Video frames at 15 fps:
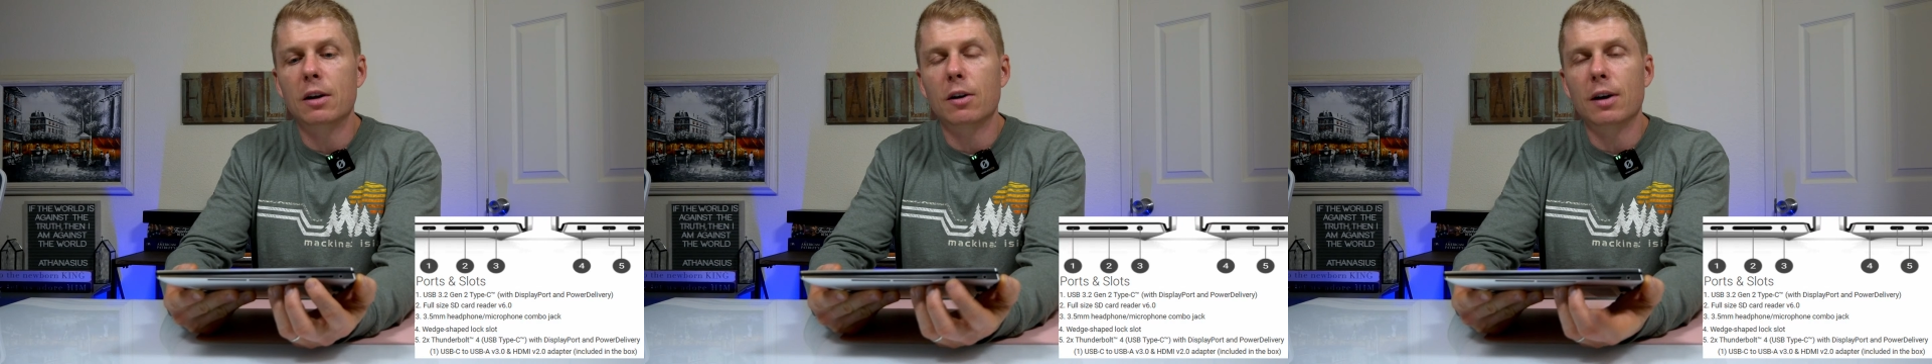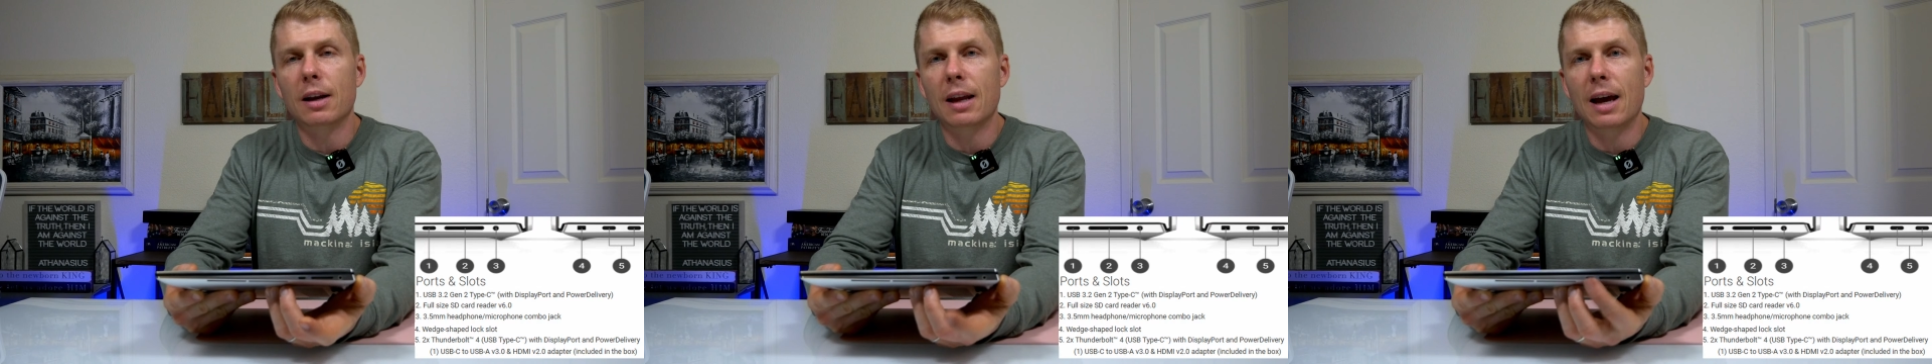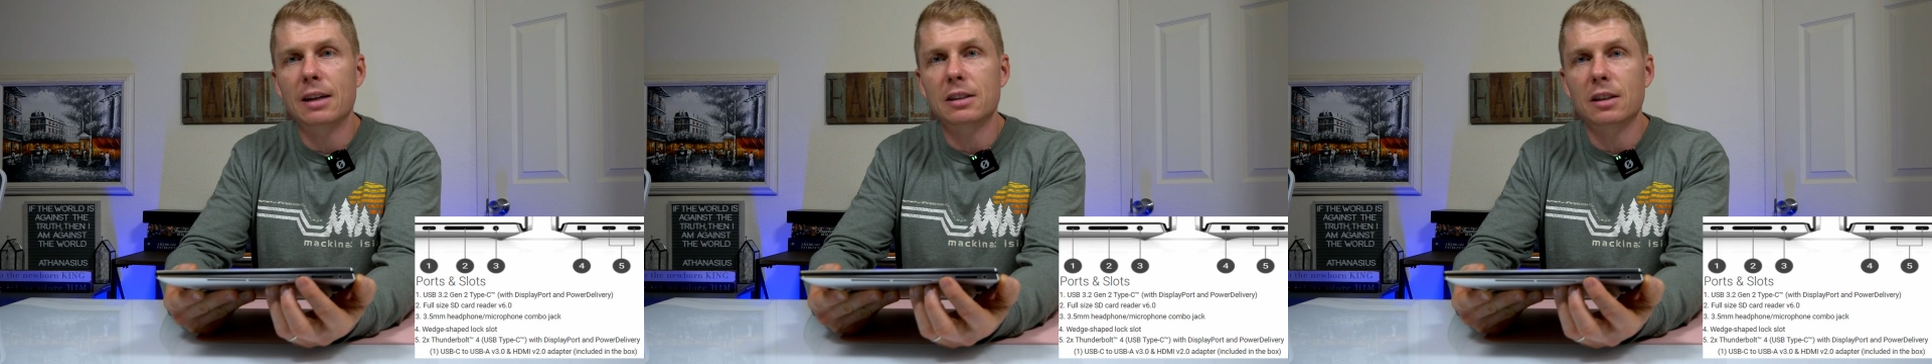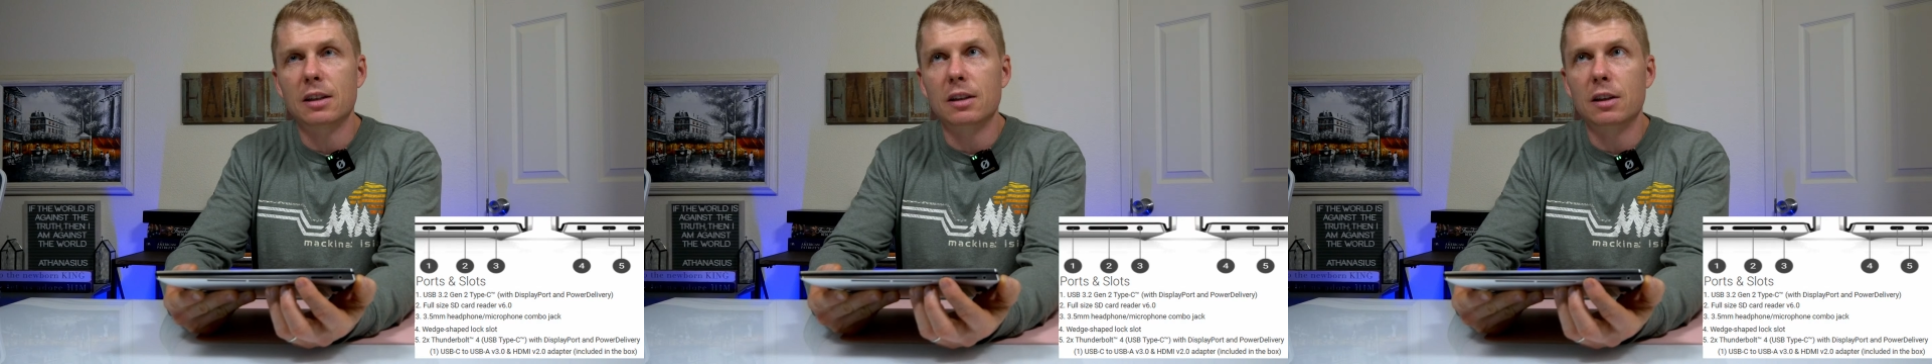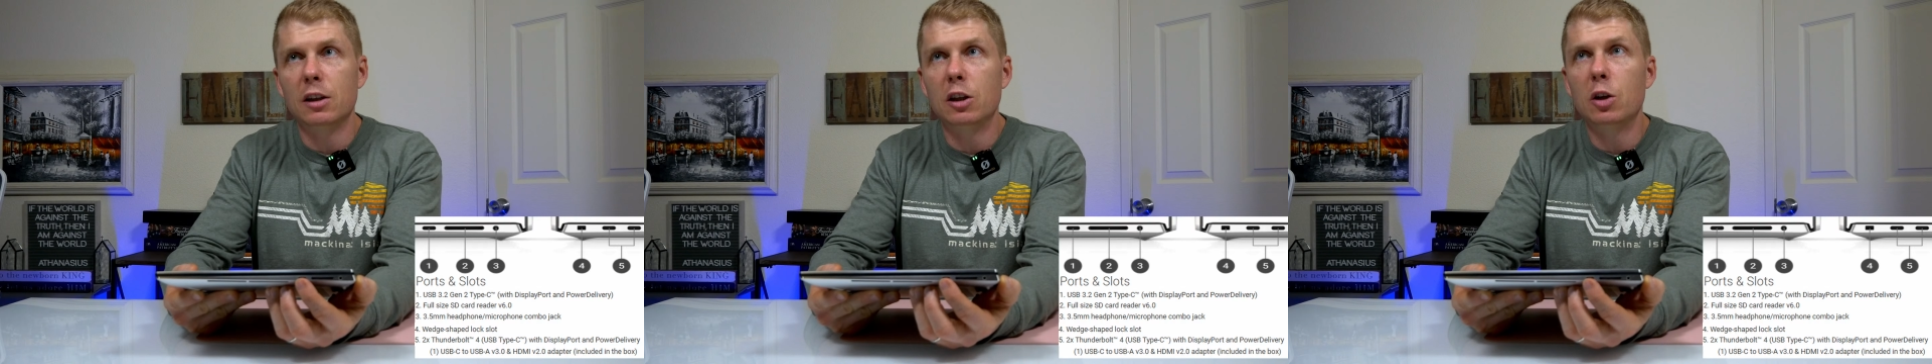and it has a
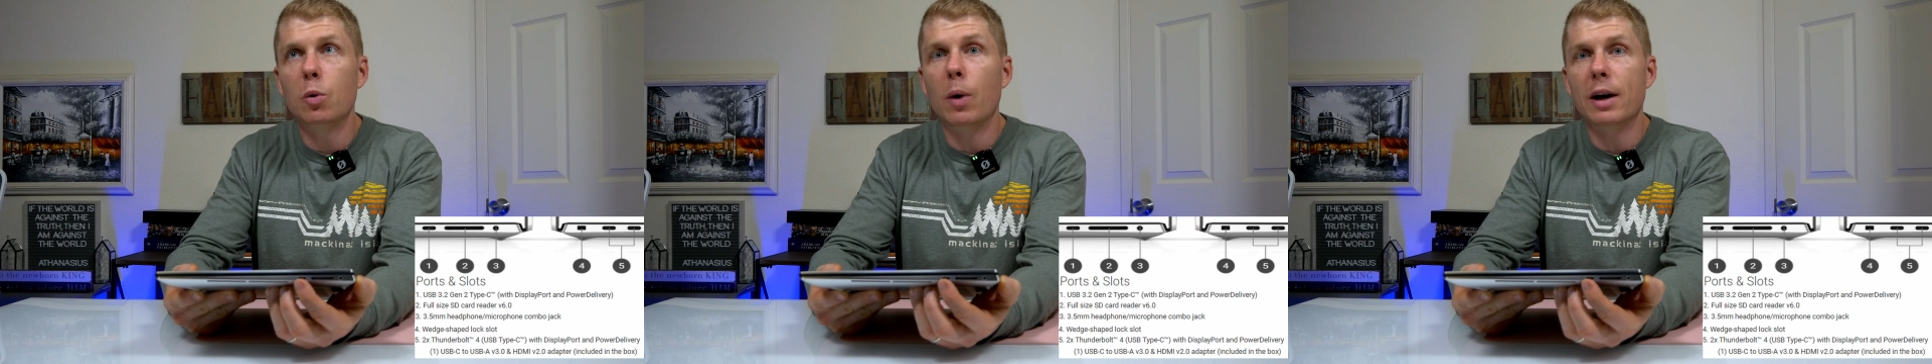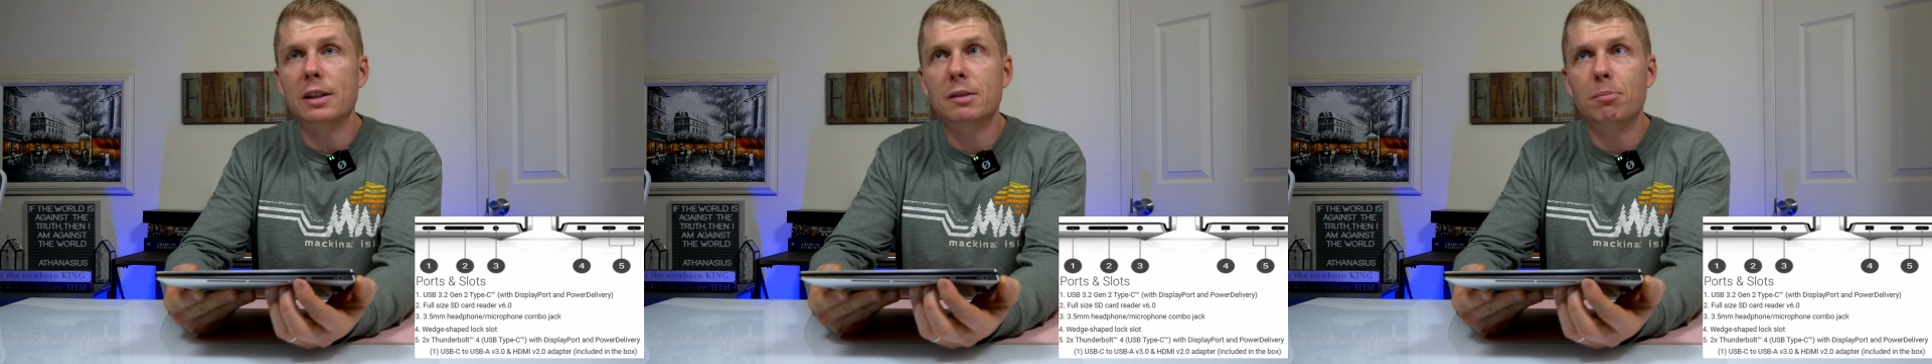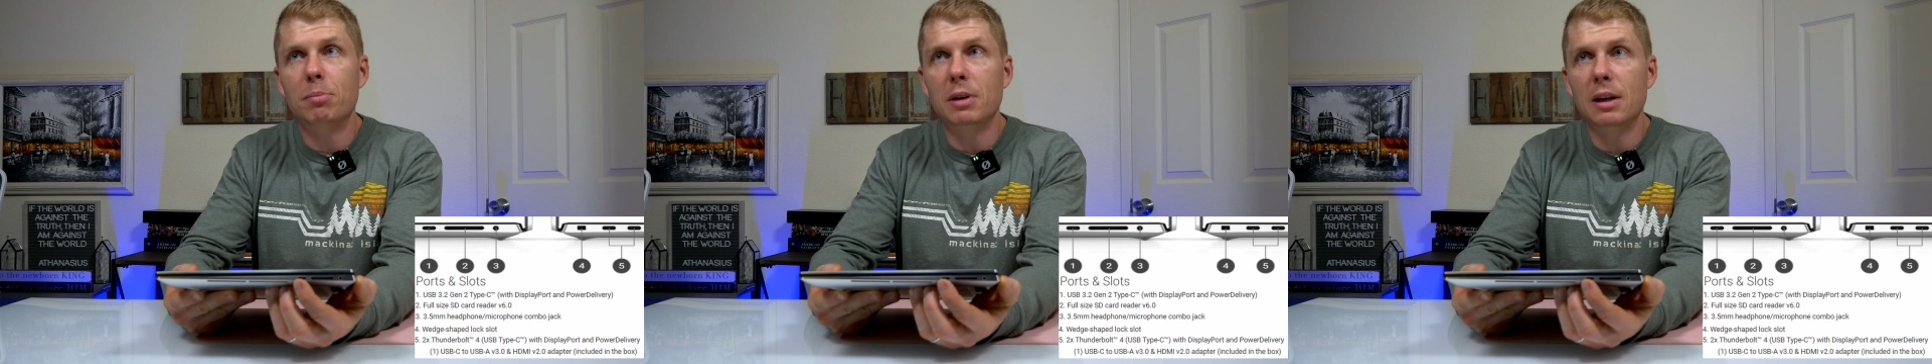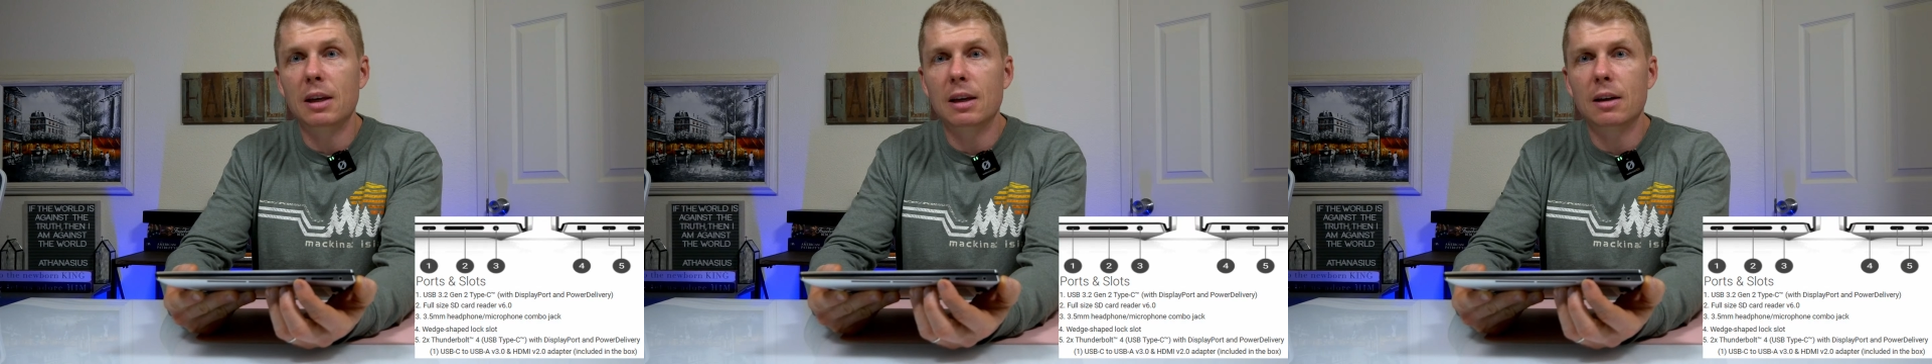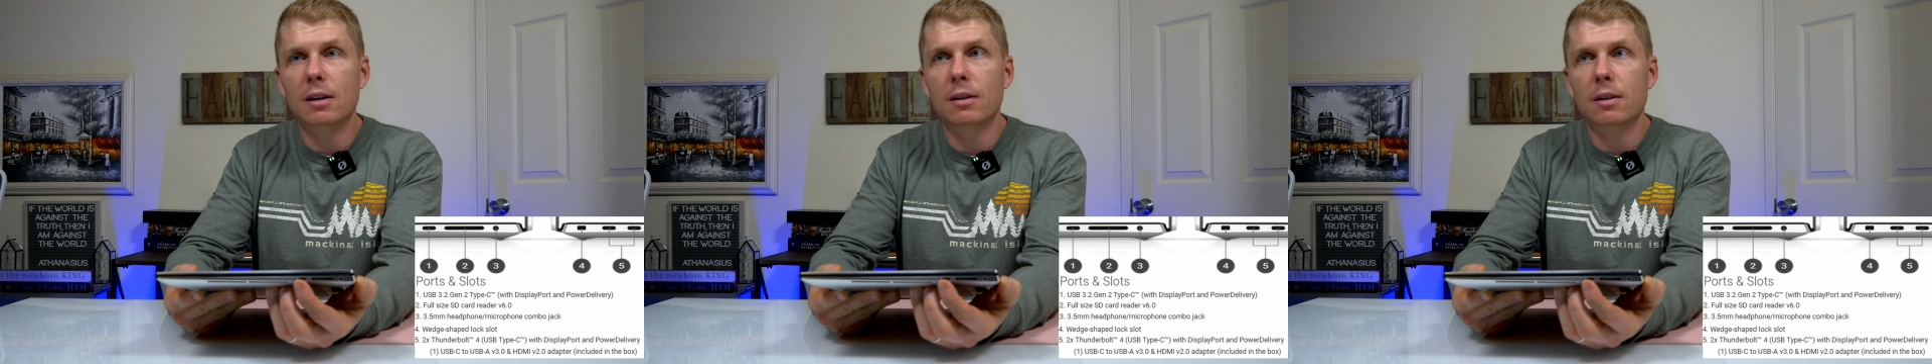
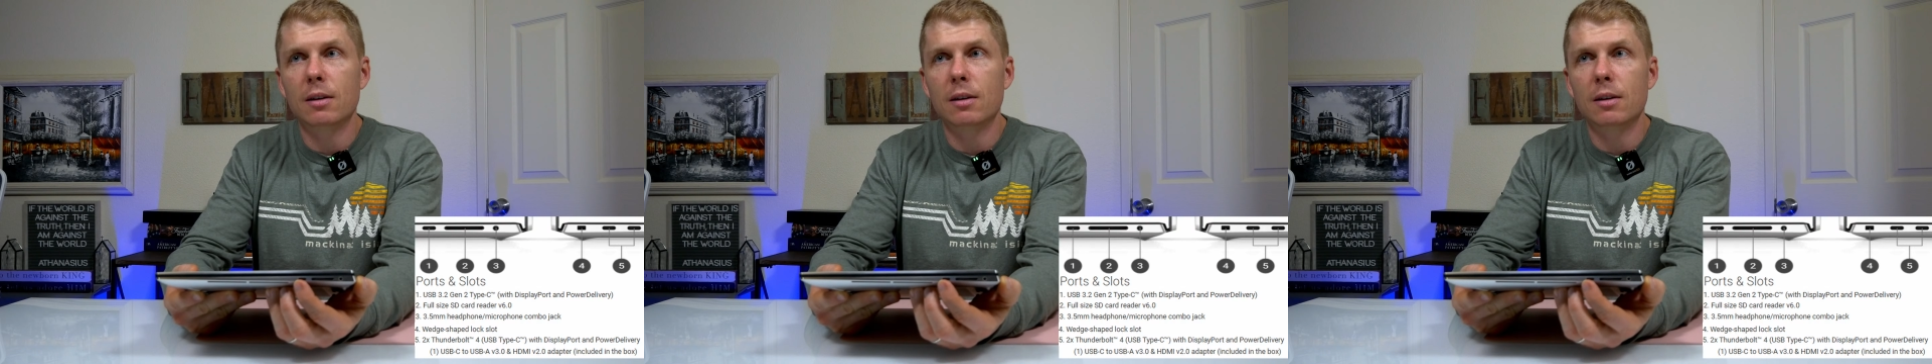USB